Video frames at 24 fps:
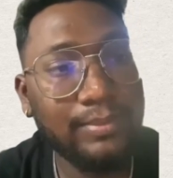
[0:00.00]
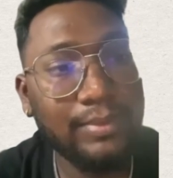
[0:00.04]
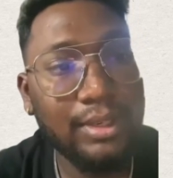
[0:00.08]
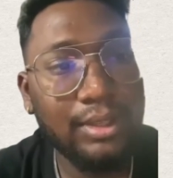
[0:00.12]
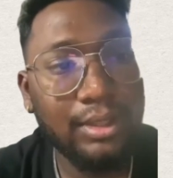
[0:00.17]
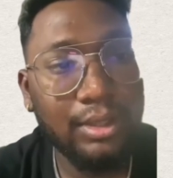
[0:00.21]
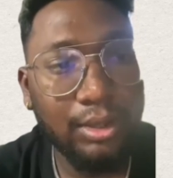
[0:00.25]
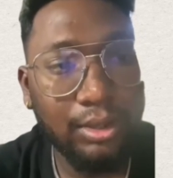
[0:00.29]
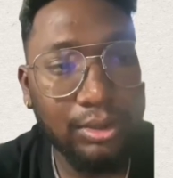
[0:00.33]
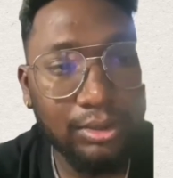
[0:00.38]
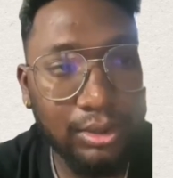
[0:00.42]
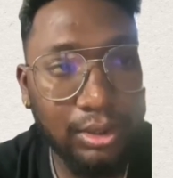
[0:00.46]
The
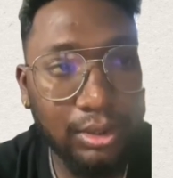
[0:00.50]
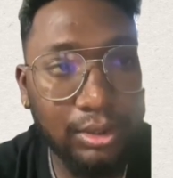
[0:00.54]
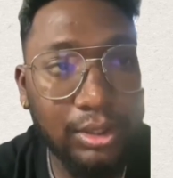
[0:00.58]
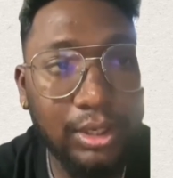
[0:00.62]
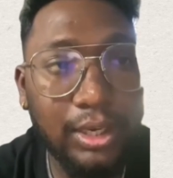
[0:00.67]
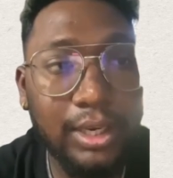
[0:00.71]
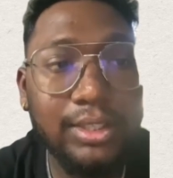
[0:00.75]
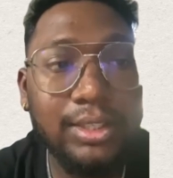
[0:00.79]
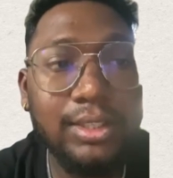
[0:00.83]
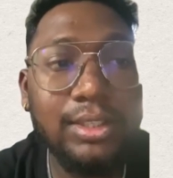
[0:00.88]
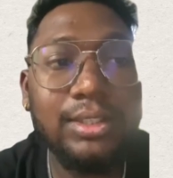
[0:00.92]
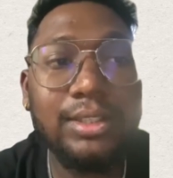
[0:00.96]

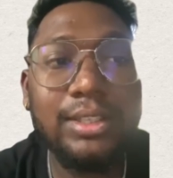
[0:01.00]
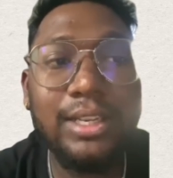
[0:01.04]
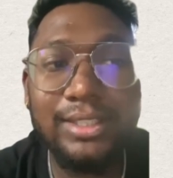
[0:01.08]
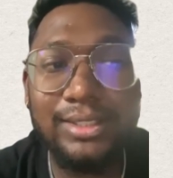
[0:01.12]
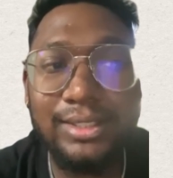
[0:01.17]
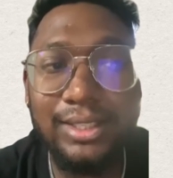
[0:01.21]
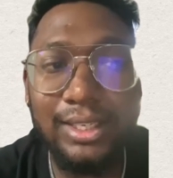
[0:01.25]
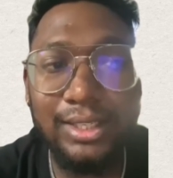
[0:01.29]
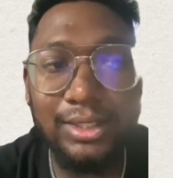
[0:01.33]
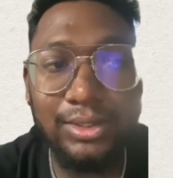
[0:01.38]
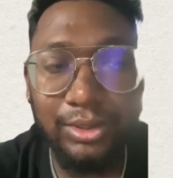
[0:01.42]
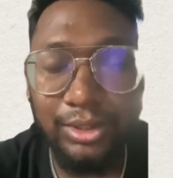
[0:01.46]
consolidation test
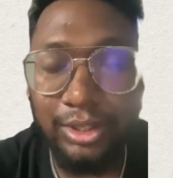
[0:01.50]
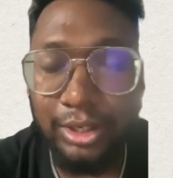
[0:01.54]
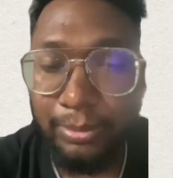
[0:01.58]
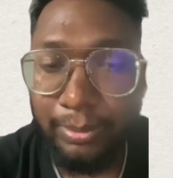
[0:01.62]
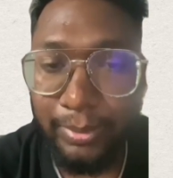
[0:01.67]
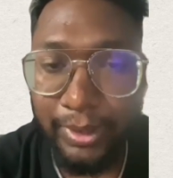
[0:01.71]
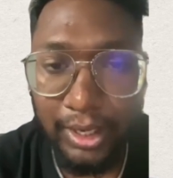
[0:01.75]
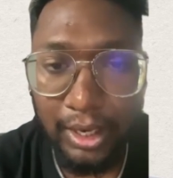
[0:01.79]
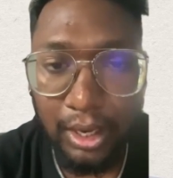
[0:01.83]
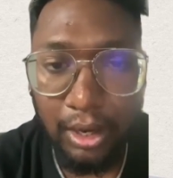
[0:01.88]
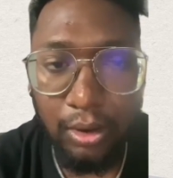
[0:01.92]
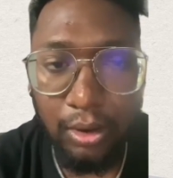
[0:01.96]
is to determine how